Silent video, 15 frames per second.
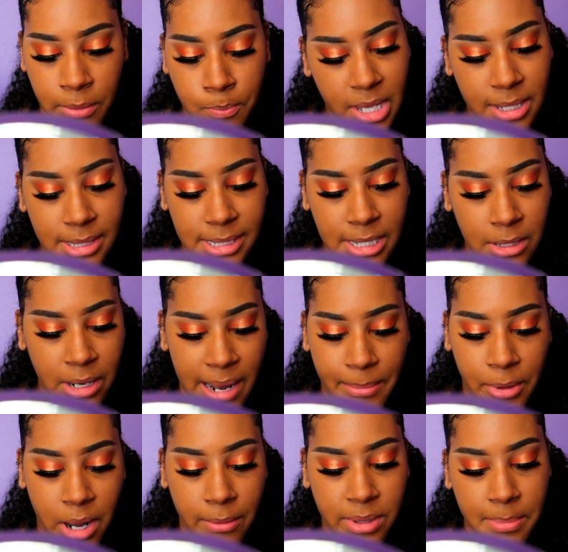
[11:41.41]
The concealer I
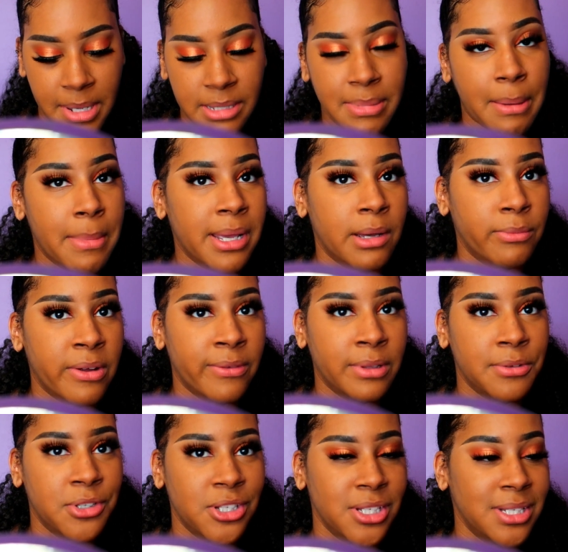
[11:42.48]
brought with me is my Makeup
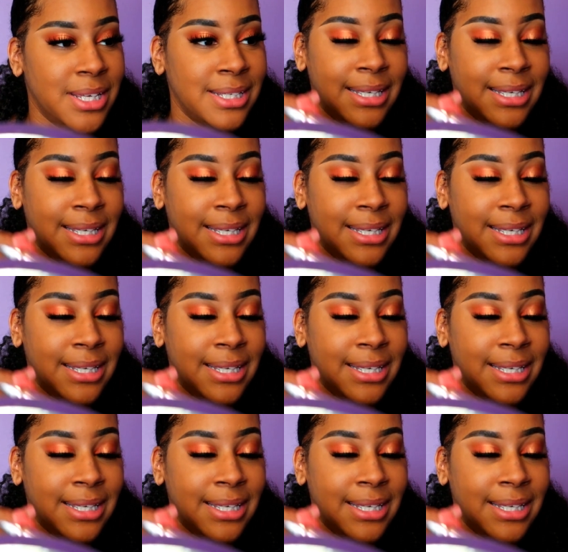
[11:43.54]
Revolution.